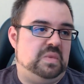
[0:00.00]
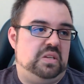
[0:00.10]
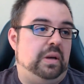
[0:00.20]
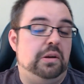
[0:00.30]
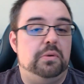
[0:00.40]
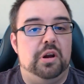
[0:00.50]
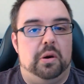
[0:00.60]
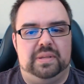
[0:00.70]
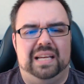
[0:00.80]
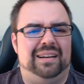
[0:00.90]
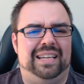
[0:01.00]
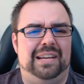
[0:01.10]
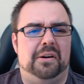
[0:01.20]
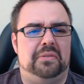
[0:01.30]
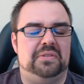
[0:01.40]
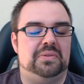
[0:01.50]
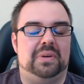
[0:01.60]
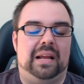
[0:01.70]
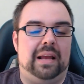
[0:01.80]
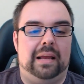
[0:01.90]
so I don't know. Is that a King Arthur
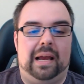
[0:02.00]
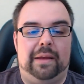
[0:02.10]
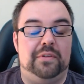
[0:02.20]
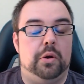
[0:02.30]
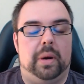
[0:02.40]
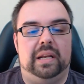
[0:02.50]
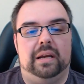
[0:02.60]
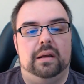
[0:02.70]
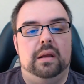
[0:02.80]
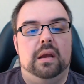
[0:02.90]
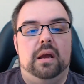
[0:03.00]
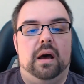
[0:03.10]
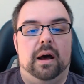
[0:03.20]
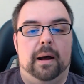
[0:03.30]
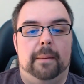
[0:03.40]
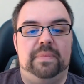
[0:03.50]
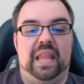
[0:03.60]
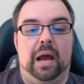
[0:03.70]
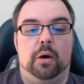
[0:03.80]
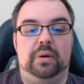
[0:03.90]
sword? I have no idea.
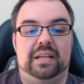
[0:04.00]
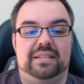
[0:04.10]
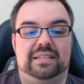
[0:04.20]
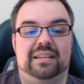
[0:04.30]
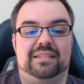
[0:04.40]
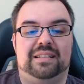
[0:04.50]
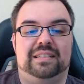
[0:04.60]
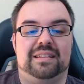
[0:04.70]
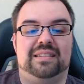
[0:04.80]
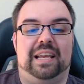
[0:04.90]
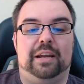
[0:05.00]
Now, it does say